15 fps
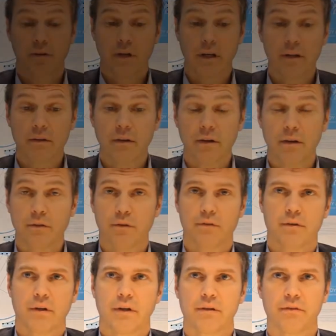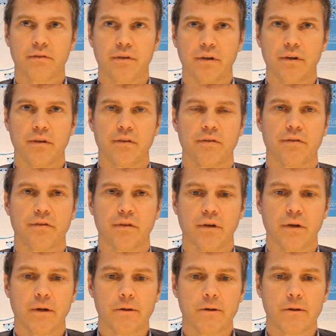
the Internet of Things is